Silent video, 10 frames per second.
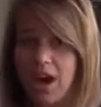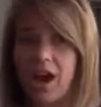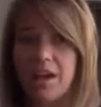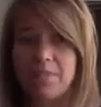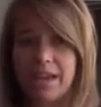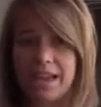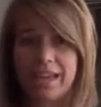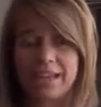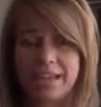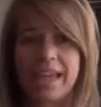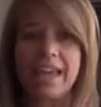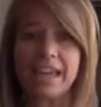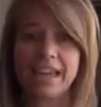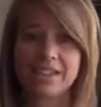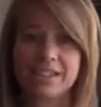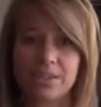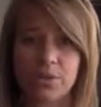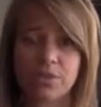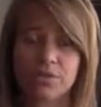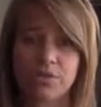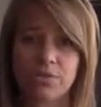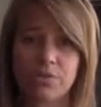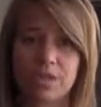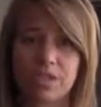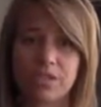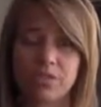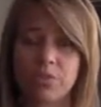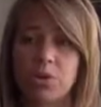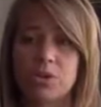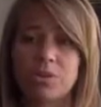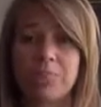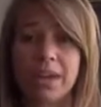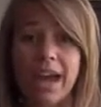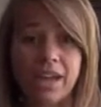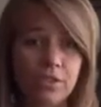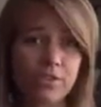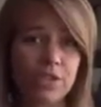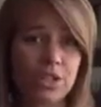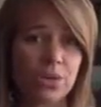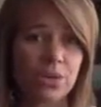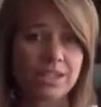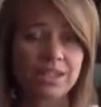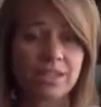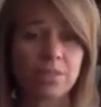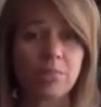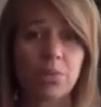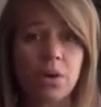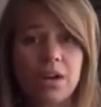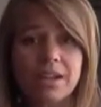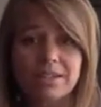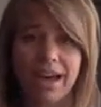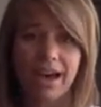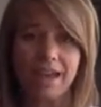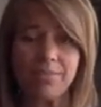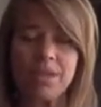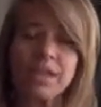on my hands and going through different ranges of motion, but I've even noticed that the more I type,